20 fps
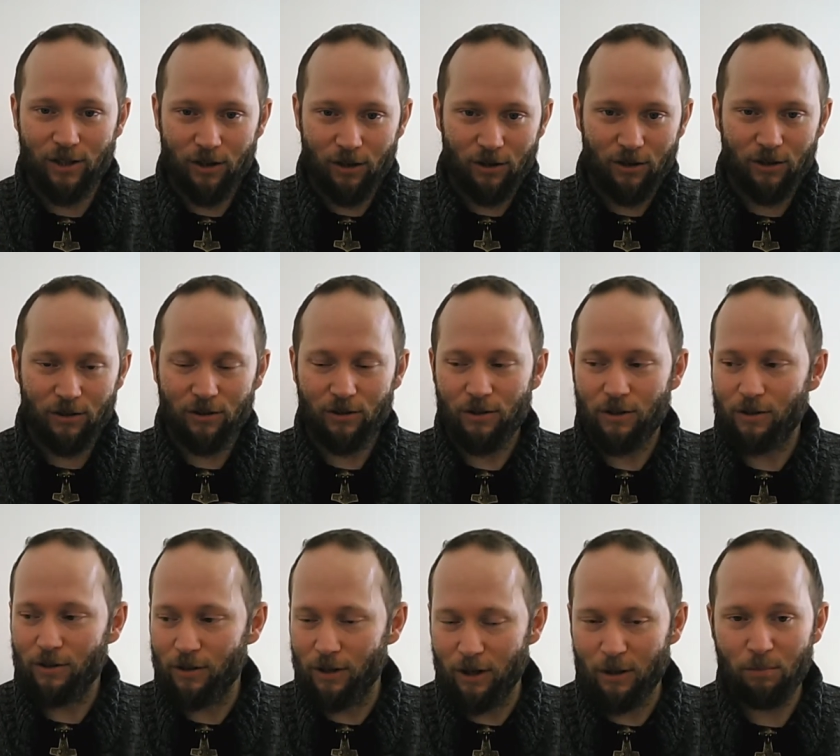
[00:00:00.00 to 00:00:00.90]
They're going to
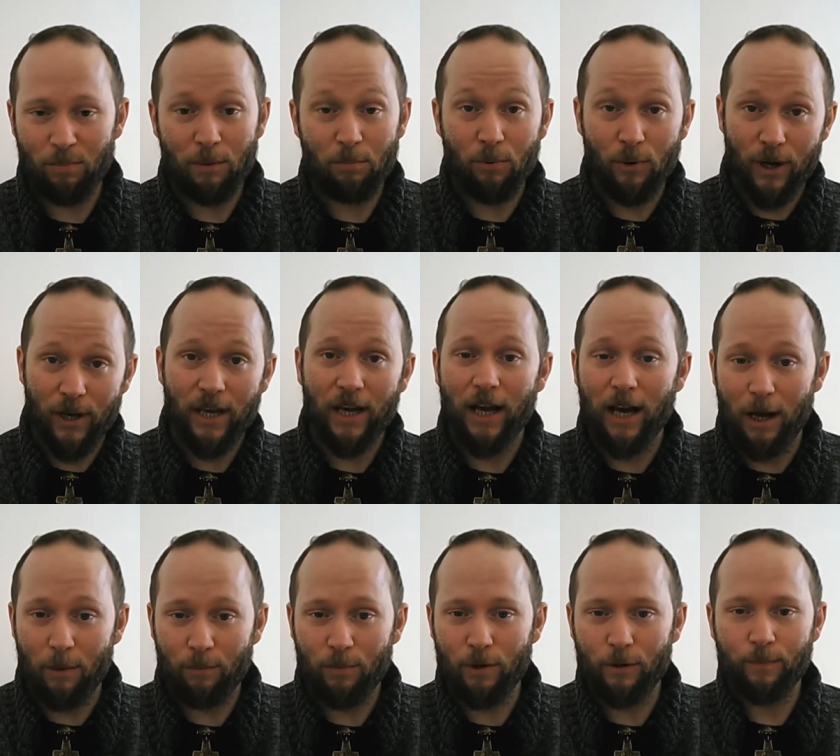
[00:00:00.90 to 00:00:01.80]
going to be breaking
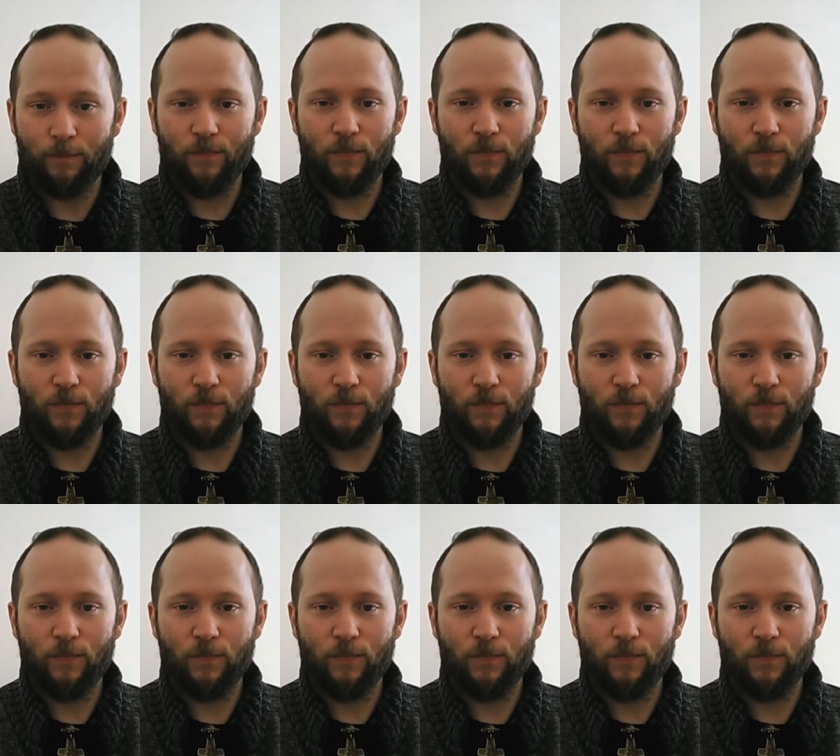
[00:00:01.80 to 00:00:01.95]
up, you know.